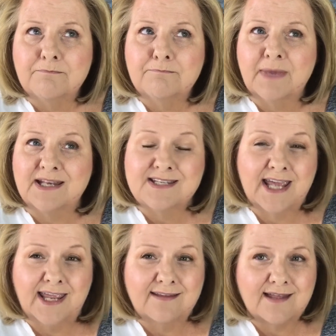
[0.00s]

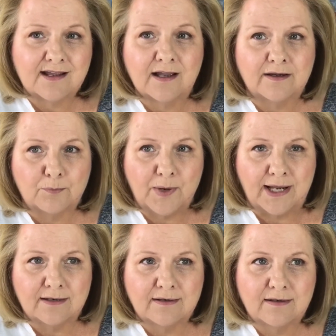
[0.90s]
maintain that kind of
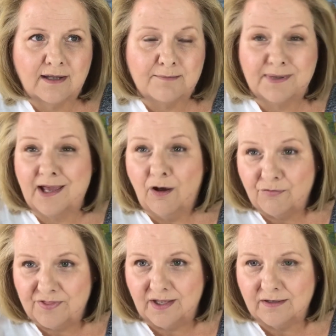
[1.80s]
weight and be
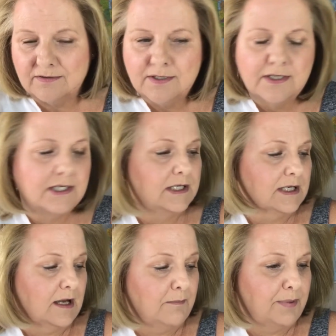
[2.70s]
healthy.
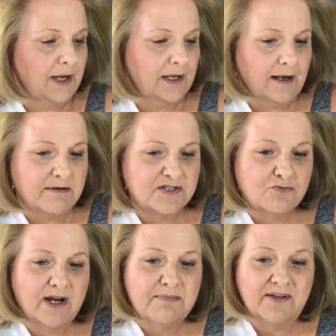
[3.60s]
But I was
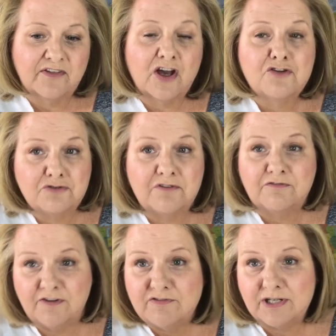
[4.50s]
right about the
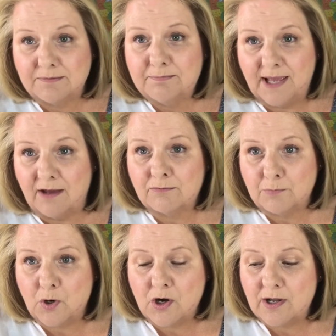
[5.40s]
150-pound
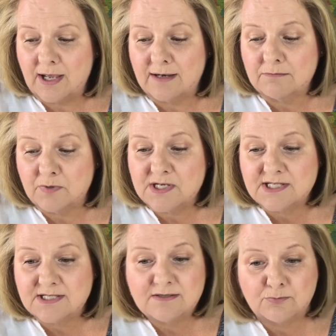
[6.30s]
mark and
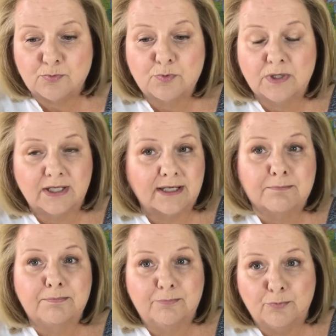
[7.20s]
was really,
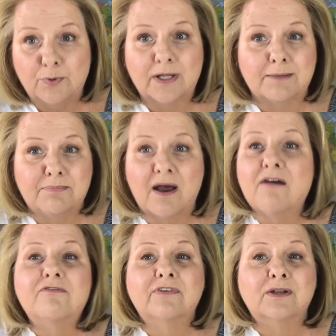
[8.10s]
really
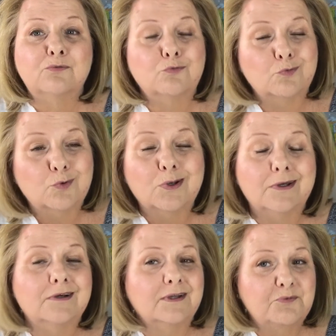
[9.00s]
buff and
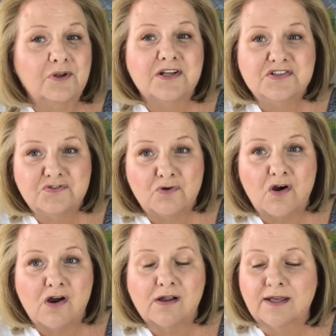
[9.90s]
really, really
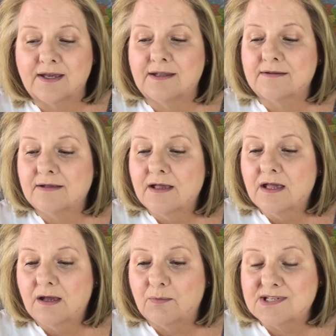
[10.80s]
strong and
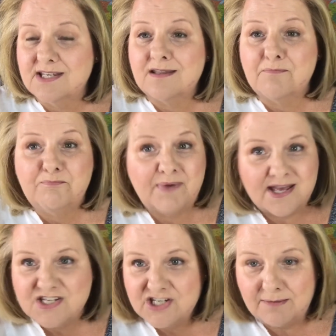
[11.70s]
was in the
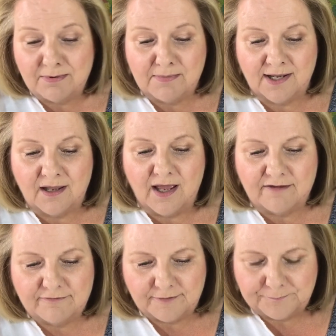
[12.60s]
best shape of my
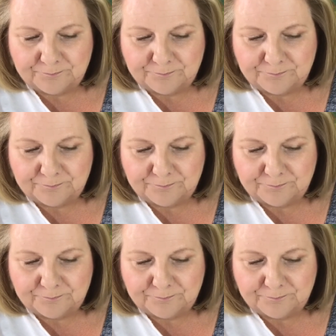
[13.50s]
life